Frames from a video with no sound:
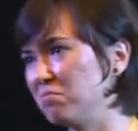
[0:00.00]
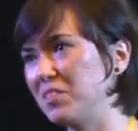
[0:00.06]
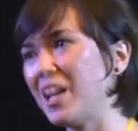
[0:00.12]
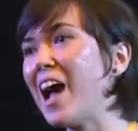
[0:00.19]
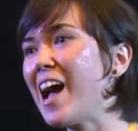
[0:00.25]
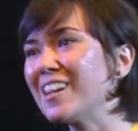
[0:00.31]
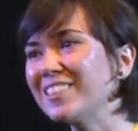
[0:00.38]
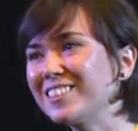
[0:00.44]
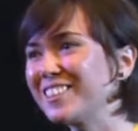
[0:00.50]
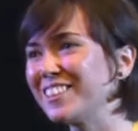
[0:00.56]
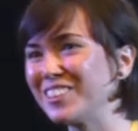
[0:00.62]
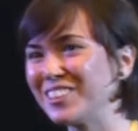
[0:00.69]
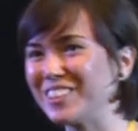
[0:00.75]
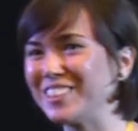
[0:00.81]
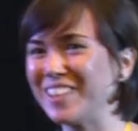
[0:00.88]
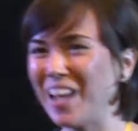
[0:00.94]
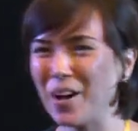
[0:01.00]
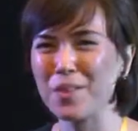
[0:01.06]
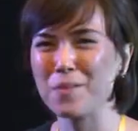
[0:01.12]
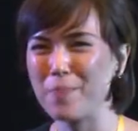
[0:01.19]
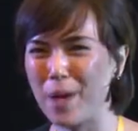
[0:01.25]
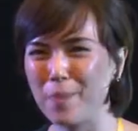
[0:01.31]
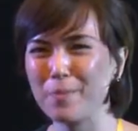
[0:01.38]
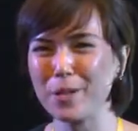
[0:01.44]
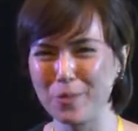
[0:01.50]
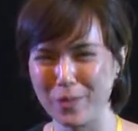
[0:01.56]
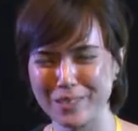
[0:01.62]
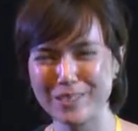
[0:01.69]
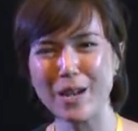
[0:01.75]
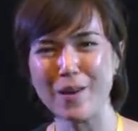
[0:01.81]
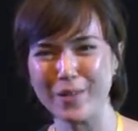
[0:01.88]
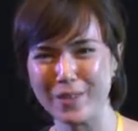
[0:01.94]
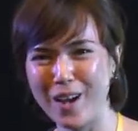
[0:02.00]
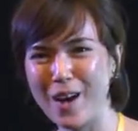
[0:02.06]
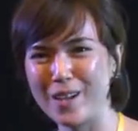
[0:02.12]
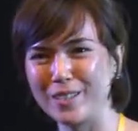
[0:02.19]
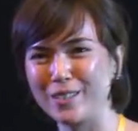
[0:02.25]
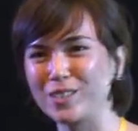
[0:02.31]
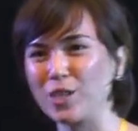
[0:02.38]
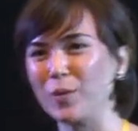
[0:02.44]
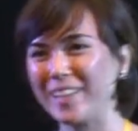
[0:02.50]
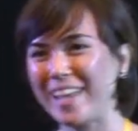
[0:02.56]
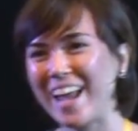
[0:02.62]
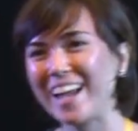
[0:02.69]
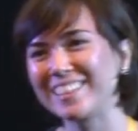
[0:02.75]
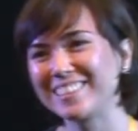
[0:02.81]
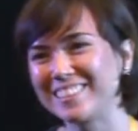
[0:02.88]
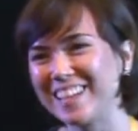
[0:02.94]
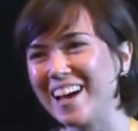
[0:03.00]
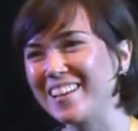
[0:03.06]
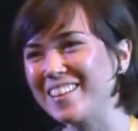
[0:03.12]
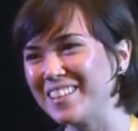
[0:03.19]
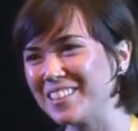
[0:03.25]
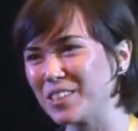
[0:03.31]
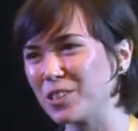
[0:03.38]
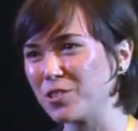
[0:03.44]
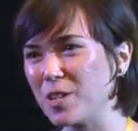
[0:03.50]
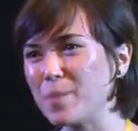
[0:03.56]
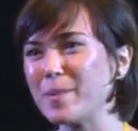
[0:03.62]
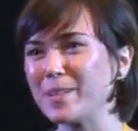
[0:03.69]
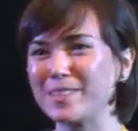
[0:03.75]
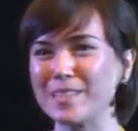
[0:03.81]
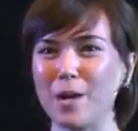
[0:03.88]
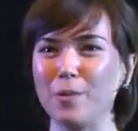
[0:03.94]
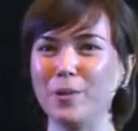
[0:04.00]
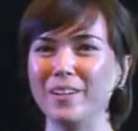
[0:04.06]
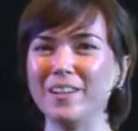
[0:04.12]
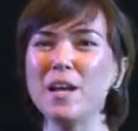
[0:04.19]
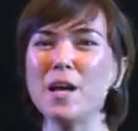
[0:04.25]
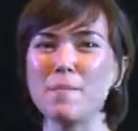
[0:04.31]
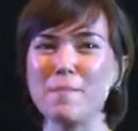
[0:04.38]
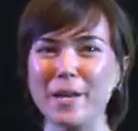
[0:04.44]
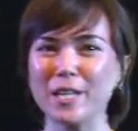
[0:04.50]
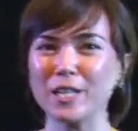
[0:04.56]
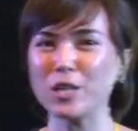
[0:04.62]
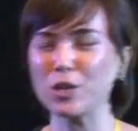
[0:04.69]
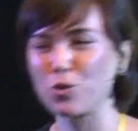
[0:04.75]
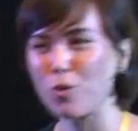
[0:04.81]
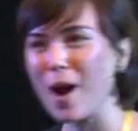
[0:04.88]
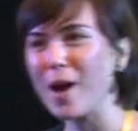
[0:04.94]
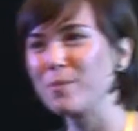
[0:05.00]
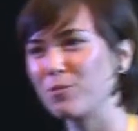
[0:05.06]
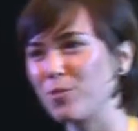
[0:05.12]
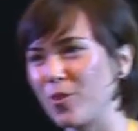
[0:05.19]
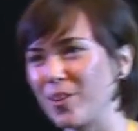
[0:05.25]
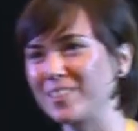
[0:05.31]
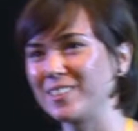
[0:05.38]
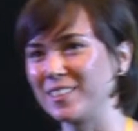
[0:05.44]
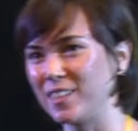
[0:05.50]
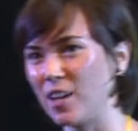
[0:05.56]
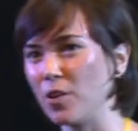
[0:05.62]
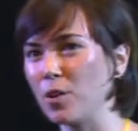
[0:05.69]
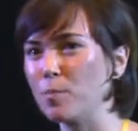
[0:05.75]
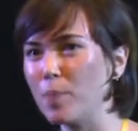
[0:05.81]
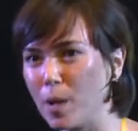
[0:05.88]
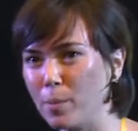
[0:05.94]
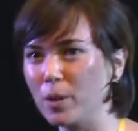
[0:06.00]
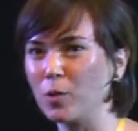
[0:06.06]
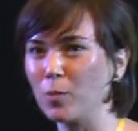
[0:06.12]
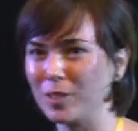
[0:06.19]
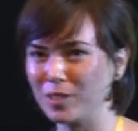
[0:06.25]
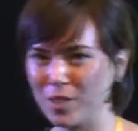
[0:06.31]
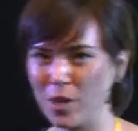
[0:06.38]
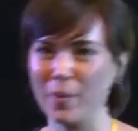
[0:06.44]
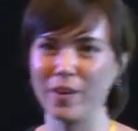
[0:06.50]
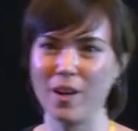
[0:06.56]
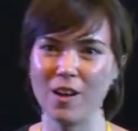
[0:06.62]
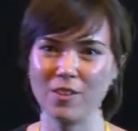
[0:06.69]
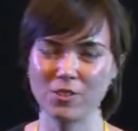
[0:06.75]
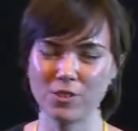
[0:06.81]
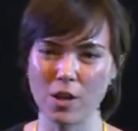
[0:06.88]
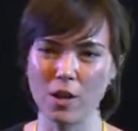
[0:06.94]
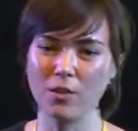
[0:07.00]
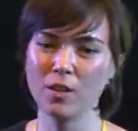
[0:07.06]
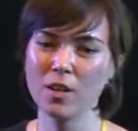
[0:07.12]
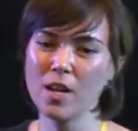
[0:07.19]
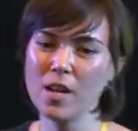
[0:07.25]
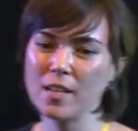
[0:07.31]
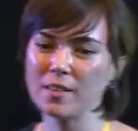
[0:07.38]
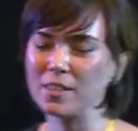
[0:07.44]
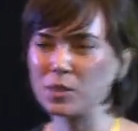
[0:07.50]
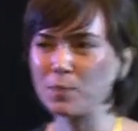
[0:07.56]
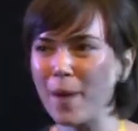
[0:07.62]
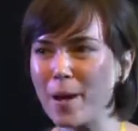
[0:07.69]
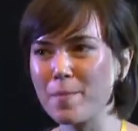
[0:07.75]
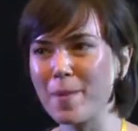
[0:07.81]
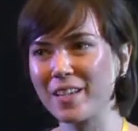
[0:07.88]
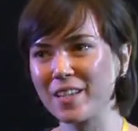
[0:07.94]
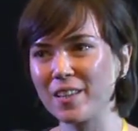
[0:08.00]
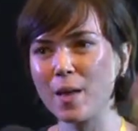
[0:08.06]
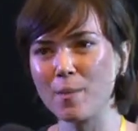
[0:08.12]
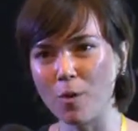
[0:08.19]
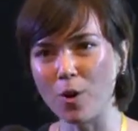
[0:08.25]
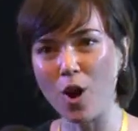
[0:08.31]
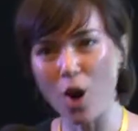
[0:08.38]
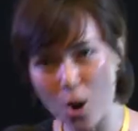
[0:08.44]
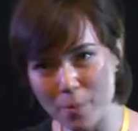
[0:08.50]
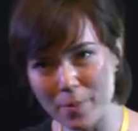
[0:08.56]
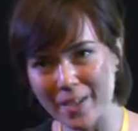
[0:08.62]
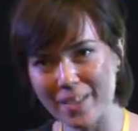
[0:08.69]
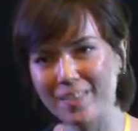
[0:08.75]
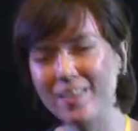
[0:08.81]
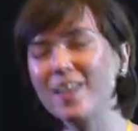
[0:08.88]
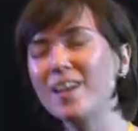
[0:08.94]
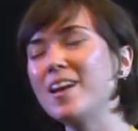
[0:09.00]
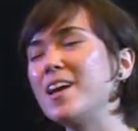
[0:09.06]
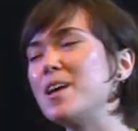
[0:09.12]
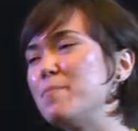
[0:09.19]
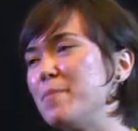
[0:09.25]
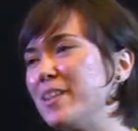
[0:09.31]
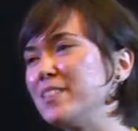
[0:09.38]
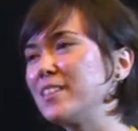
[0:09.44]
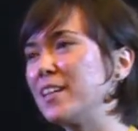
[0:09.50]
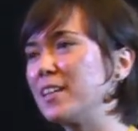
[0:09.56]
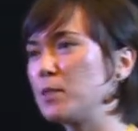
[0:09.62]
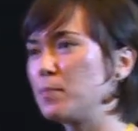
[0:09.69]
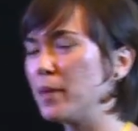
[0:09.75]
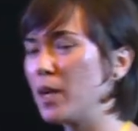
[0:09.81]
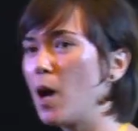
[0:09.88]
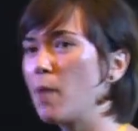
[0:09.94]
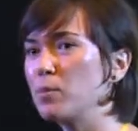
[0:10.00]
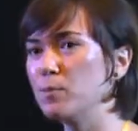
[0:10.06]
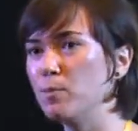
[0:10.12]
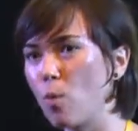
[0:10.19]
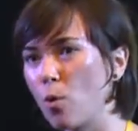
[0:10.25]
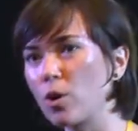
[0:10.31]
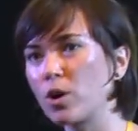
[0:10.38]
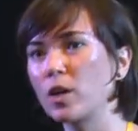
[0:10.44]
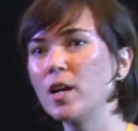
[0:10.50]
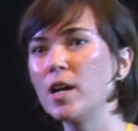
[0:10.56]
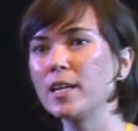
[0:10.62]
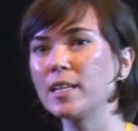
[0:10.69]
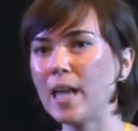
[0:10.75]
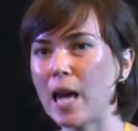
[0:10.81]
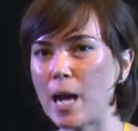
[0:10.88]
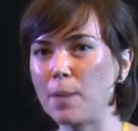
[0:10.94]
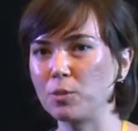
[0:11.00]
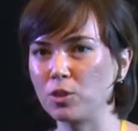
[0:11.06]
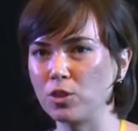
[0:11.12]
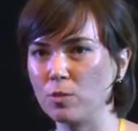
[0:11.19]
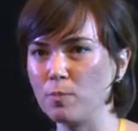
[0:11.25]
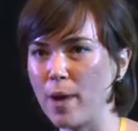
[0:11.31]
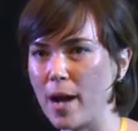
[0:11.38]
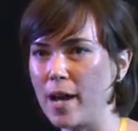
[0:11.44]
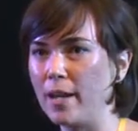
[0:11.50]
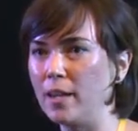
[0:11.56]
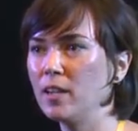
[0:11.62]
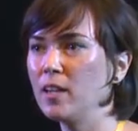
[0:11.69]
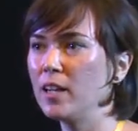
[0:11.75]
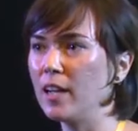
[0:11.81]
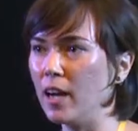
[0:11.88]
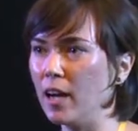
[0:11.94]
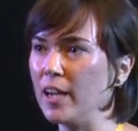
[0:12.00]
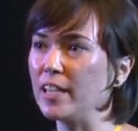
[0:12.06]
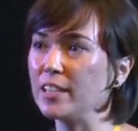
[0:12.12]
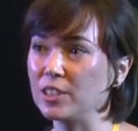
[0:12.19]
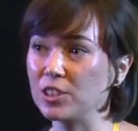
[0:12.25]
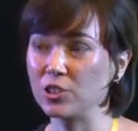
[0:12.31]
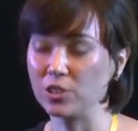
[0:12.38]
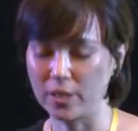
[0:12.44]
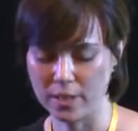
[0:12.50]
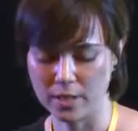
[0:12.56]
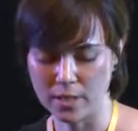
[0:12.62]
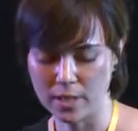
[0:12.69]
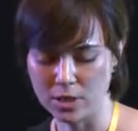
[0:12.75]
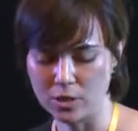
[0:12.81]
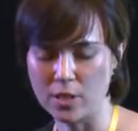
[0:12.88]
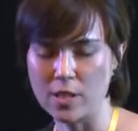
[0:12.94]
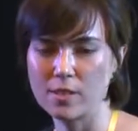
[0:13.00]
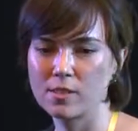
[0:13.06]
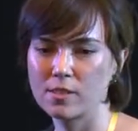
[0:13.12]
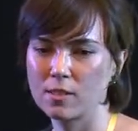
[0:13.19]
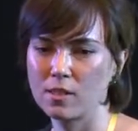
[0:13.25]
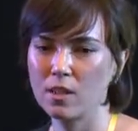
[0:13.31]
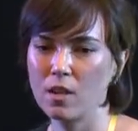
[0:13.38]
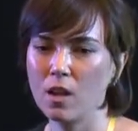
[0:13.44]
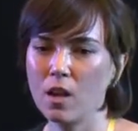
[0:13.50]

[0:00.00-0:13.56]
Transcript: tasks is to tell the public what's going on, and so we can't sign these agreements that would make it a crime for us to tell the public what's going on. So despite making them more open, it means that it becomes more captured by industry interests.